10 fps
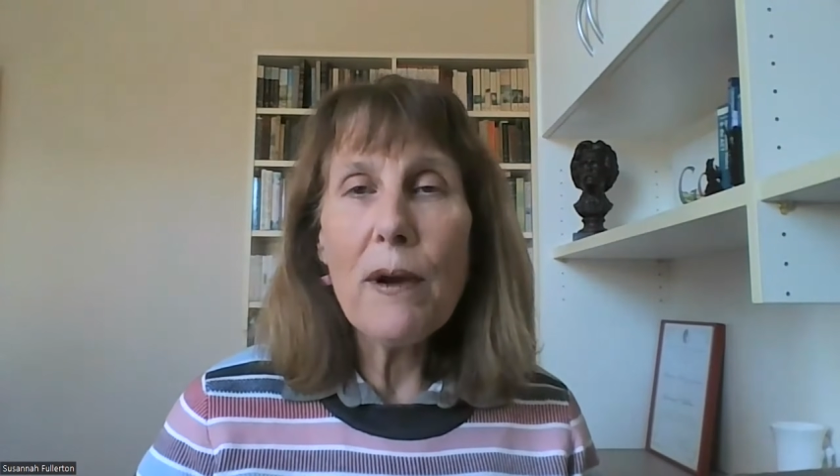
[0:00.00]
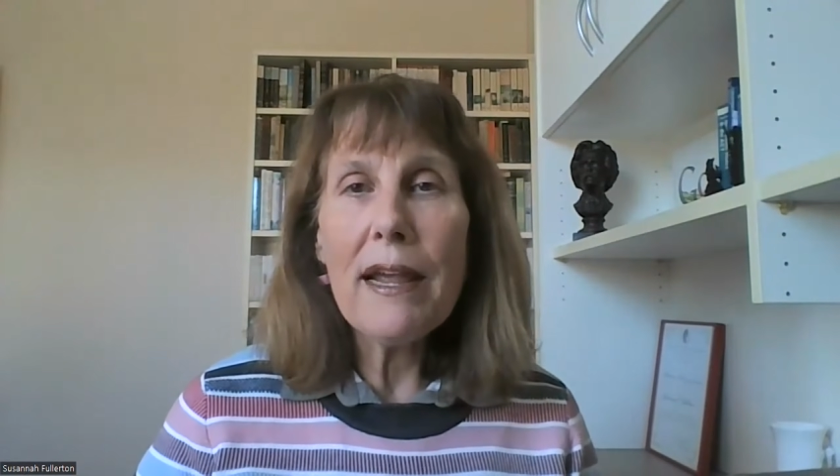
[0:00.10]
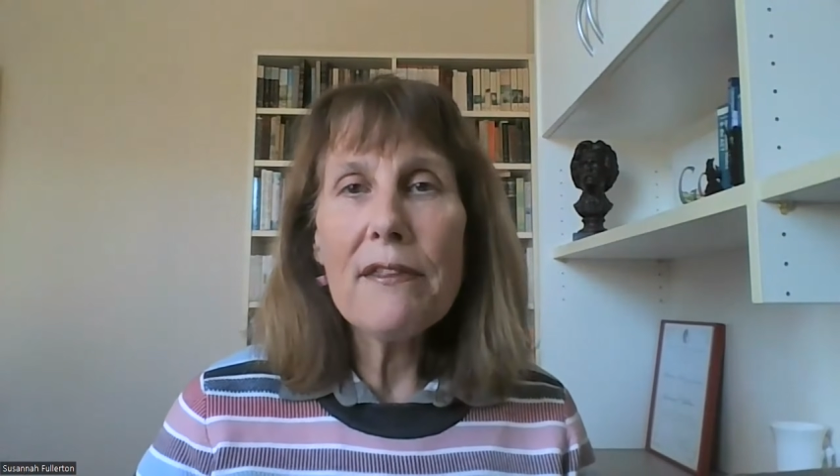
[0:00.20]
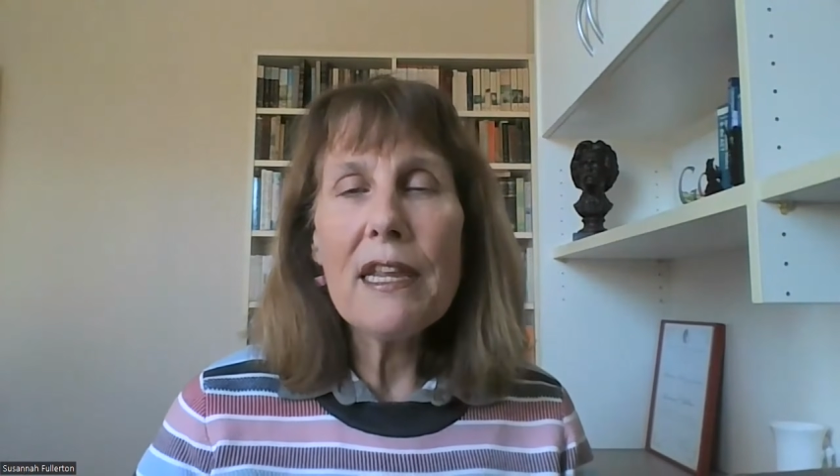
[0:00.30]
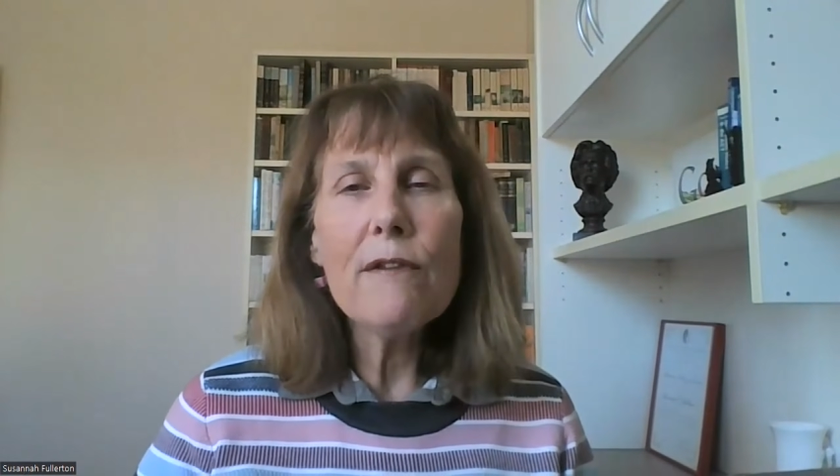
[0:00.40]

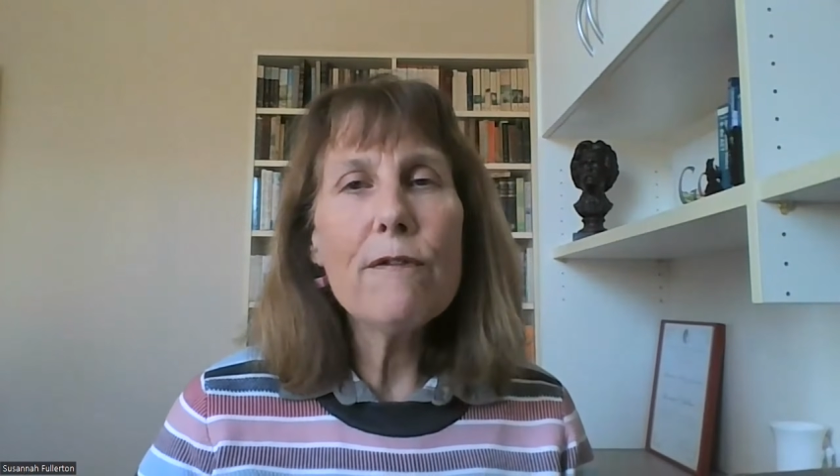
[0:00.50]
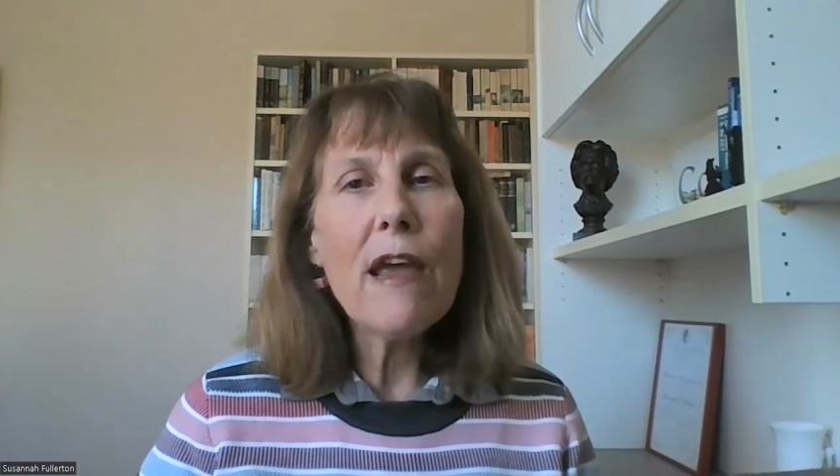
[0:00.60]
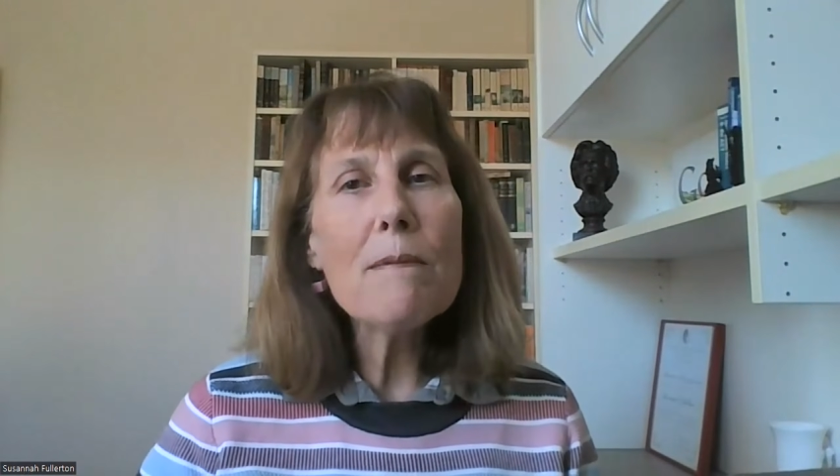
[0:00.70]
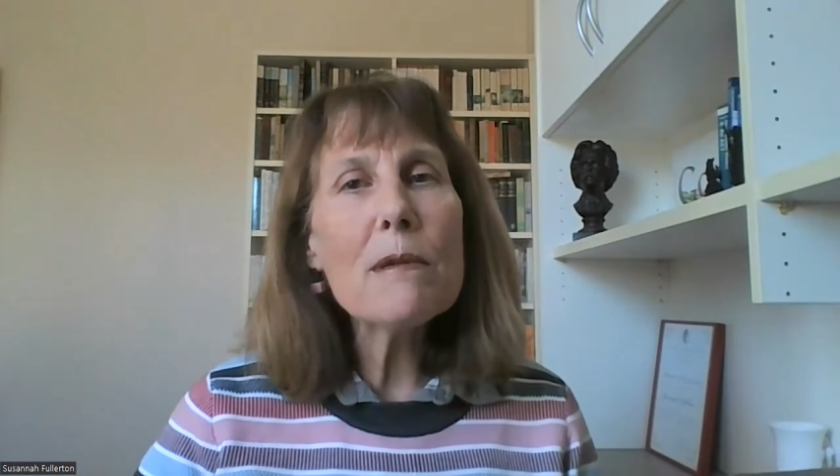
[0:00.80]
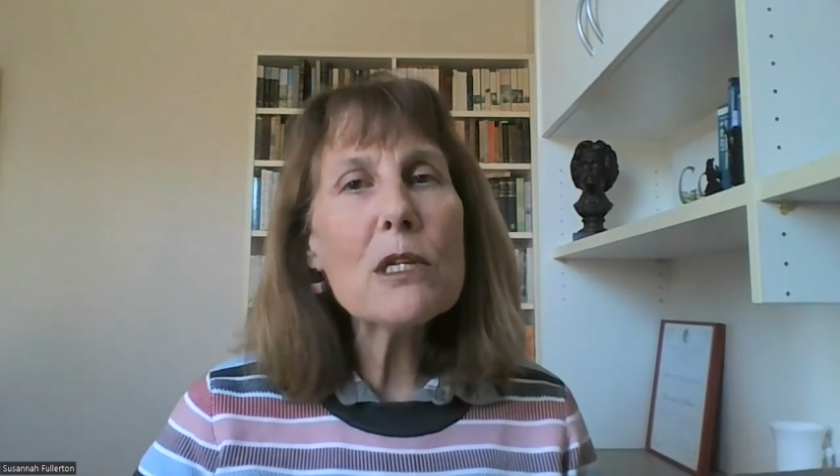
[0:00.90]
where the
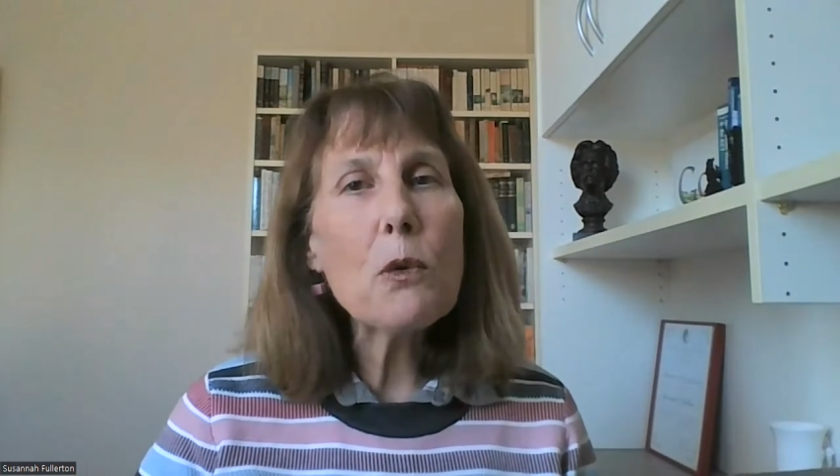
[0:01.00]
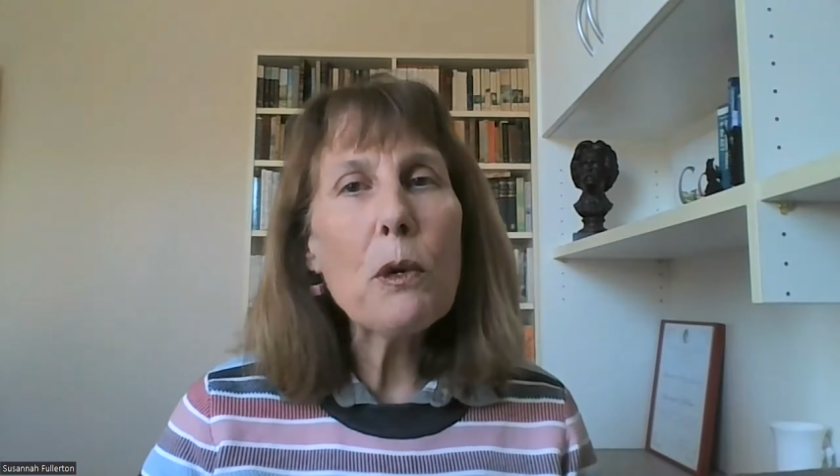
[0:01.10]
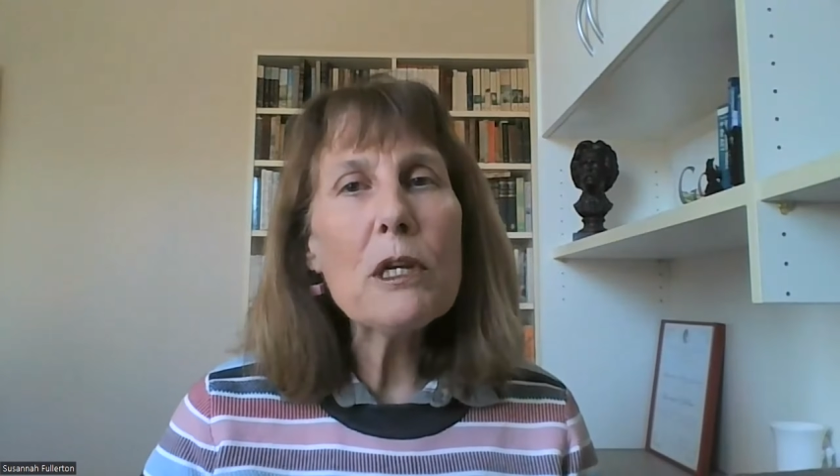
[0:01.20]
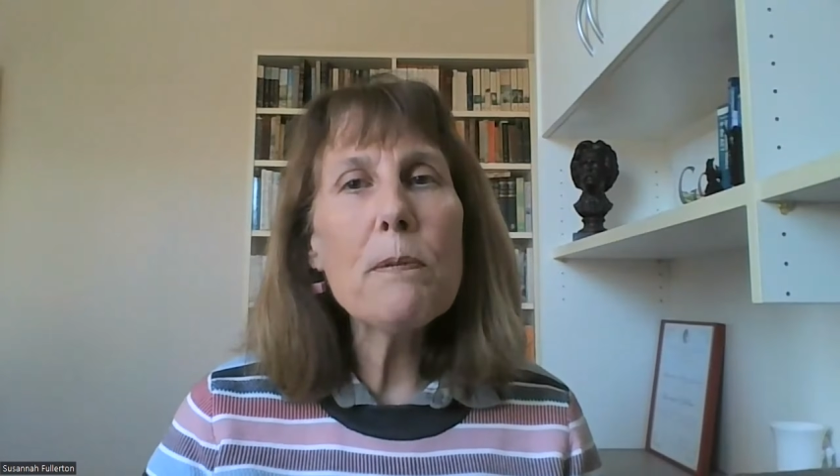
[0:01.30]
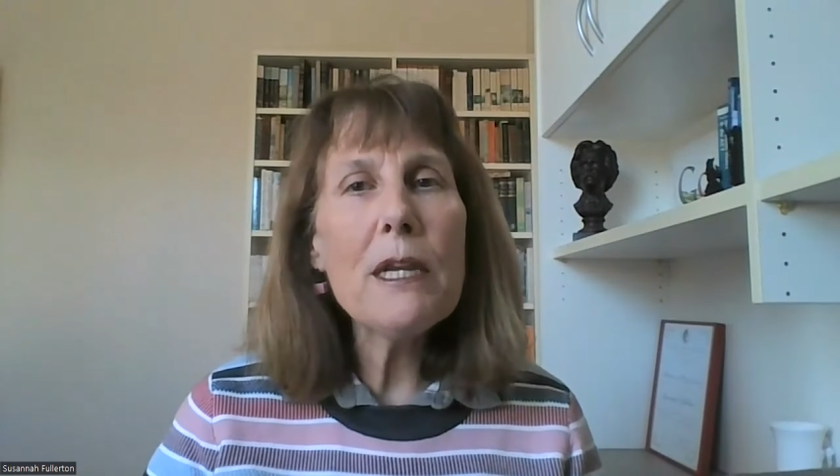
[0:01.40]
famous
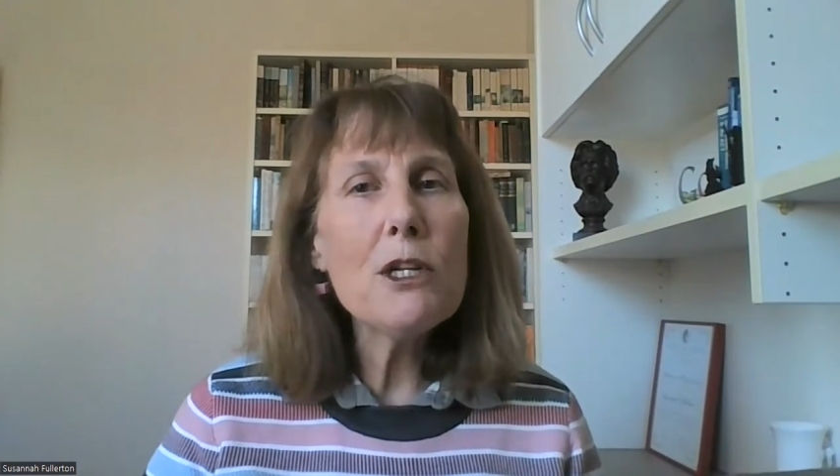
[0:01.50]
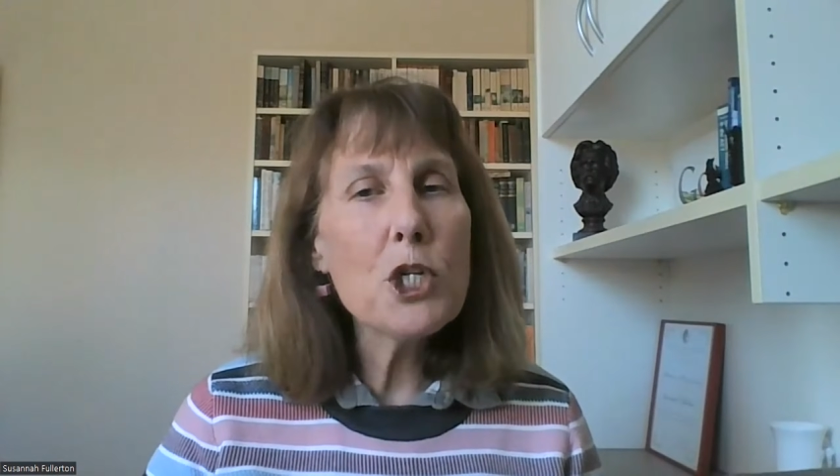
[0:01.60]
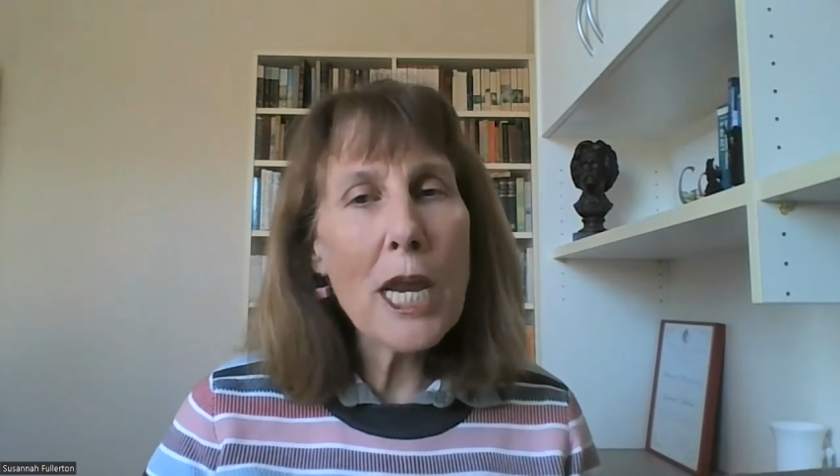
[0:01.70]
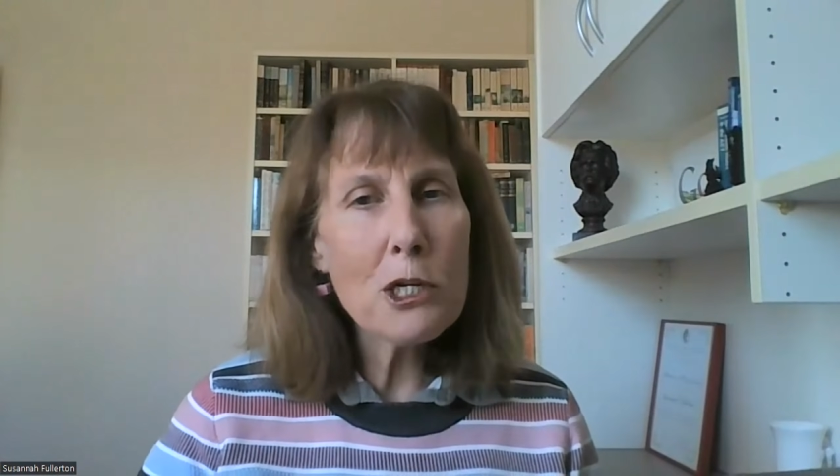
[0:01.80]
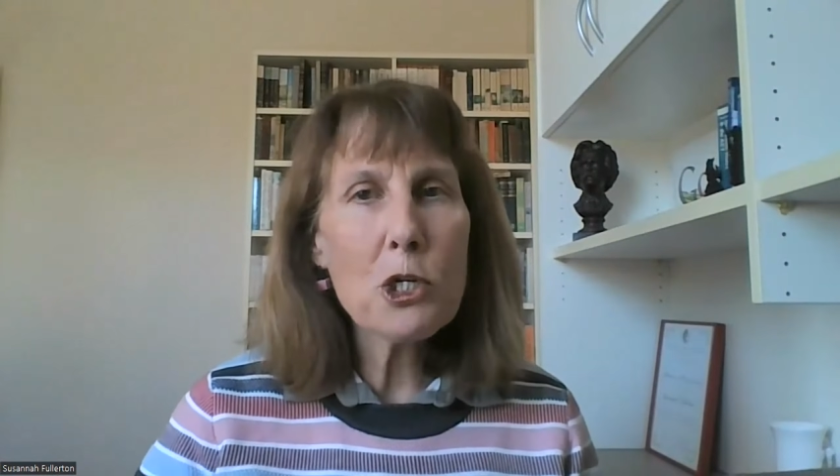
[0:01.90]
Whitby
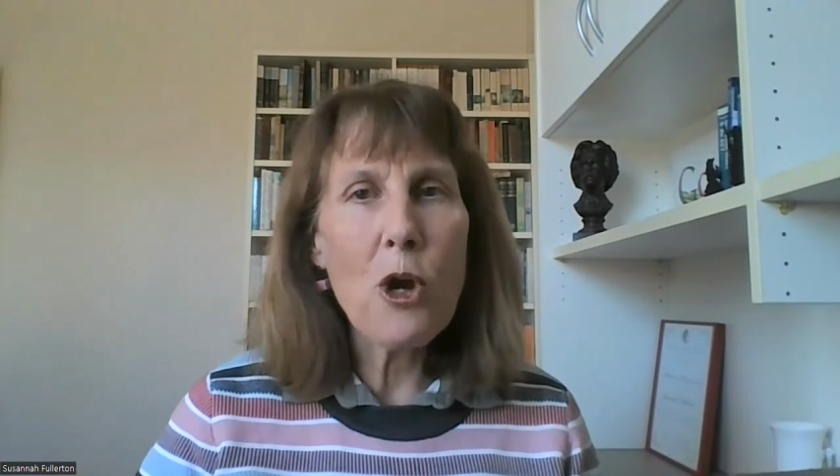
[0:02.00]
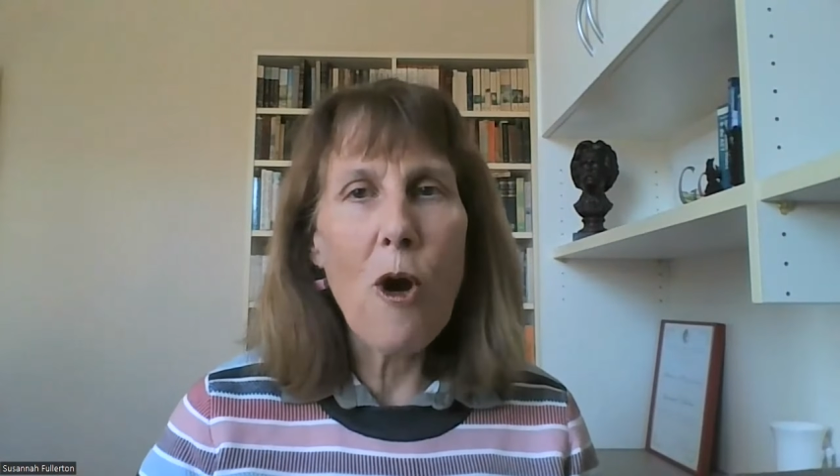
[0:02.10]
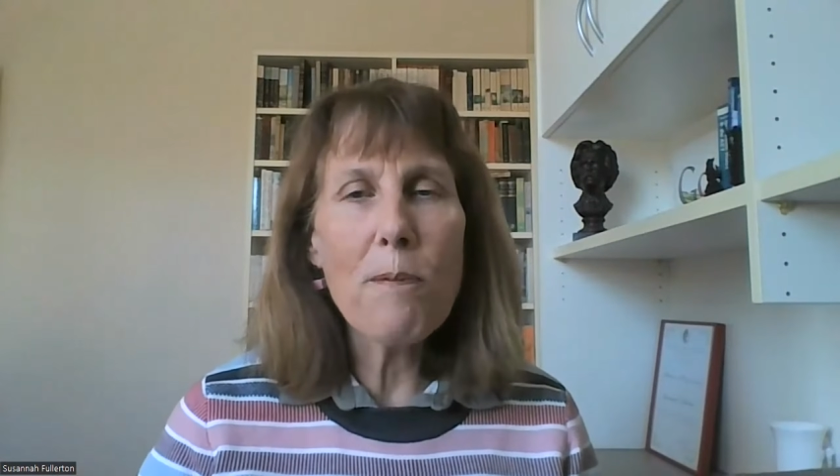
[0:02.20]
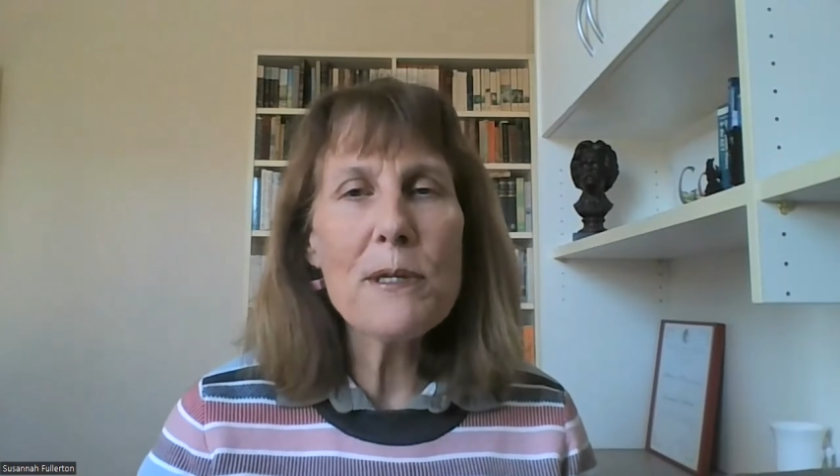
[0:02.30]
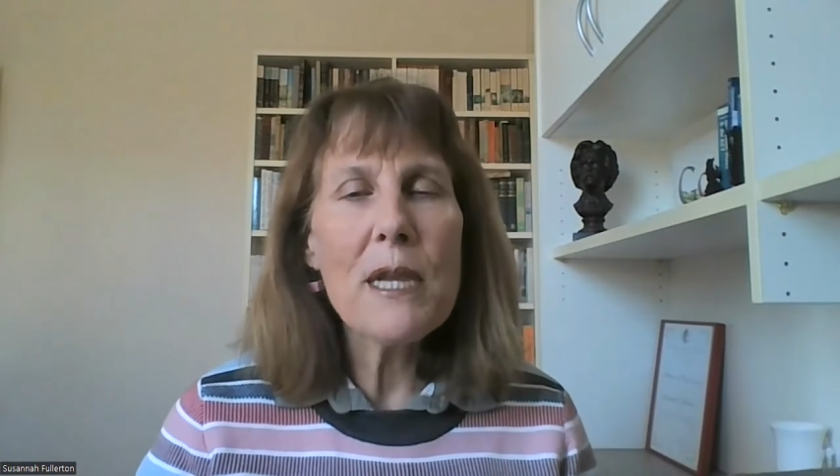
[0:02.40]
jet
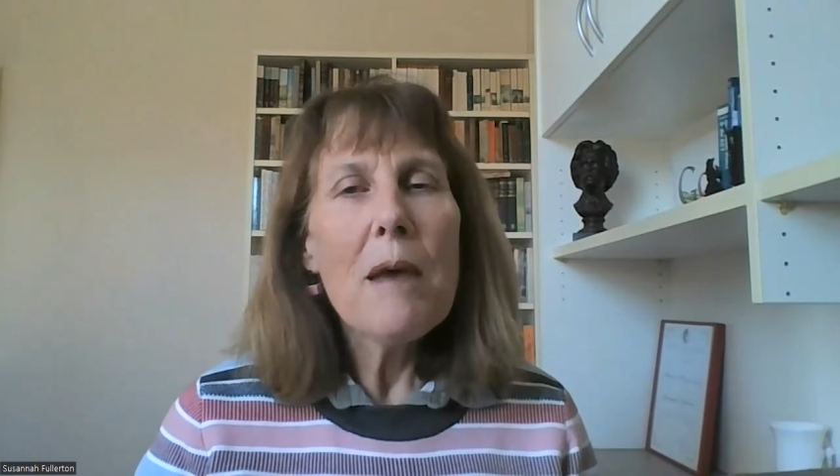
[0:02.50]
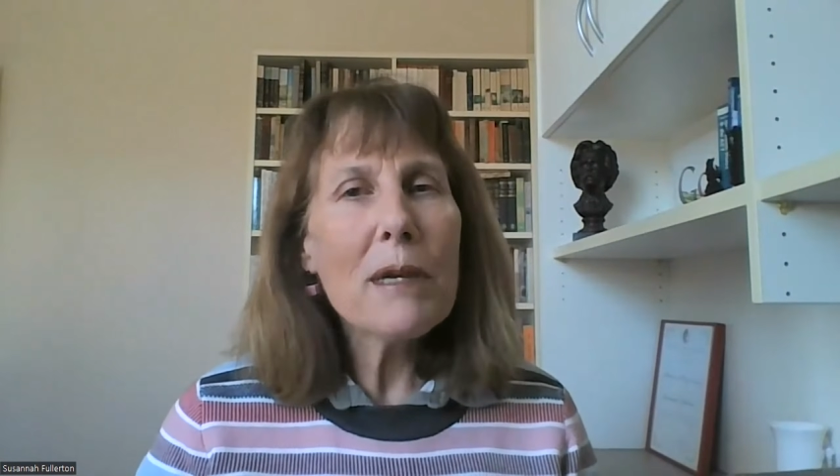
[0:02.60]
shops